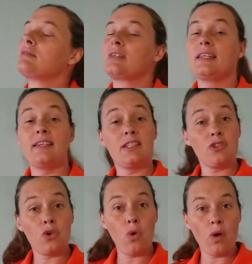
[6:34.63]

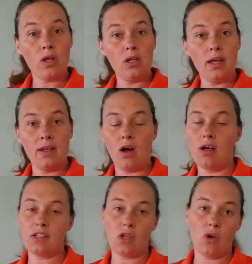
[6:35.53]
condenser coil and
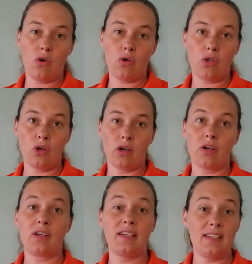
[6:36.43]
also
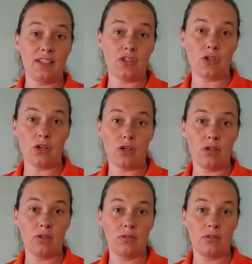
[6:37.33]
your condenser